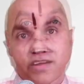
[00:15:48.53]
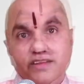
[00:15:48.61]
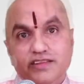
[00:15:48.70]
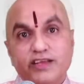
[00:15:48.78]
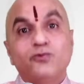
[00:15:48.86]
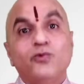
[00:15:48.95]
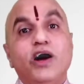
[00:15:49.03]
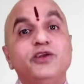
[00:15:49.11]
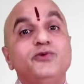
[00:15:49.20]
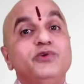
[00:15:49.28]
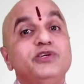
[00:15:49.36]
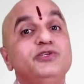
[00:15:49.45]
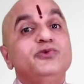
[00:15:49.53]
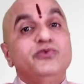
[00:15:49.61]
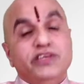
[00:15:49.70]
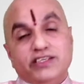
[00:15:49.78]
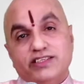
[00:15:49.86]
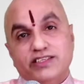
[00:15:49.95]
Then why do we do
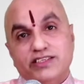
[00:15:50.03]
this?